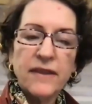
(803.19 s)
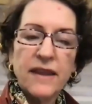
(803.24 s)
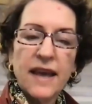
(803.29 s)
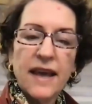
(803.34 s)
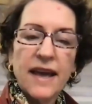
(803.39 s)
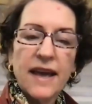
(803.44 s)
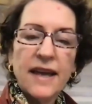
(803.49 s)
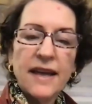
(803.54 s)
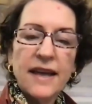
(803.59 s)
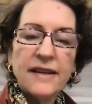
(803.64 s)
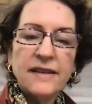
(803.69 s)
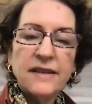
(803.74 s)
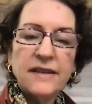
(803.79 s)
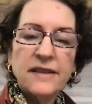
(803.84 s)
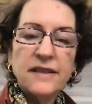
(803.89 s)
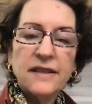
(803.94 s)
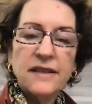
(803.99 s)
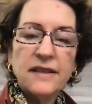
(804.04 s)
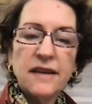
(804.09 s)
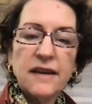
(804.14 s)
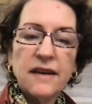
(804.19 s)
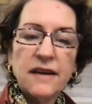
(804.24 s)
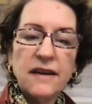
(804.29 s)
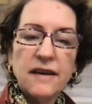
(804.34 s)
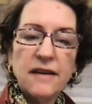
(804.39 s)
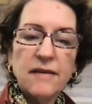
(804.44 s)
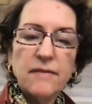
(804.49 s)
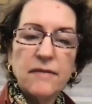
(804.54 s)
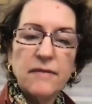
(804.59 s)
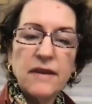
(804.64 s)
And
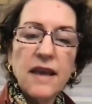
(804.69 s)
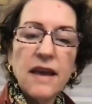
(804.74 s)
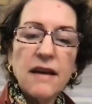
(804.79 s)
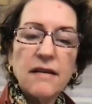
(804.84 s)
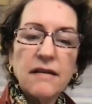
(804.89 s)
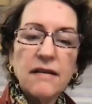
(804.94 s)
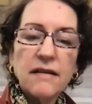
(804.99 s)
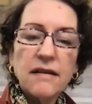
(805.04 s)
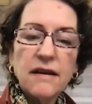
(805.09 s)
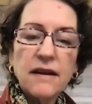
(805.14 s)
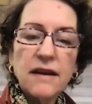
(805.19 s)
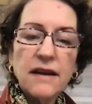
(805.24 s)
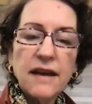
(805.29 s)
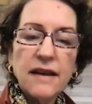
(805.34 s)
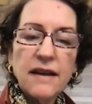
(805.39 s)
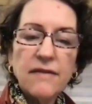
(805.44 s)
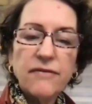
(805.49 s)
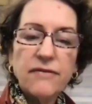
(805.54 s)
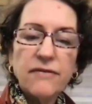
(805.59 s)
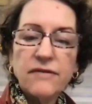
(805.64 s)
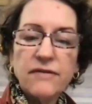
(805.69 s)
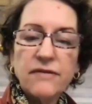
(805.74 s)
yeah, I have